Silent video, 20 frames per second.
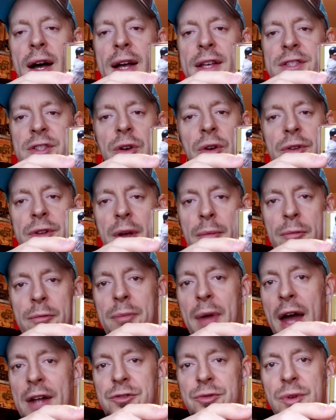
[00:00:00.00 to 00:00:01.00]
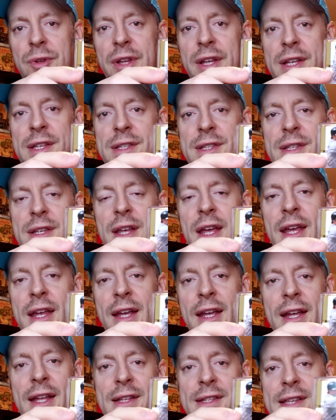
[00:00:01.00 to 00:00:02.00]
serial number patch release
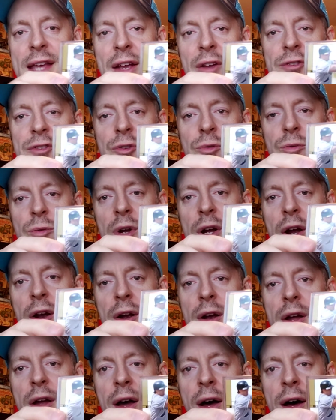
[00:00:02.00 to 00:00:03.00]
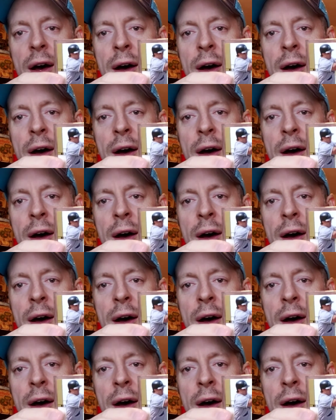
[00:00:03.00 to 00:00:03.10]
in Canseco's career.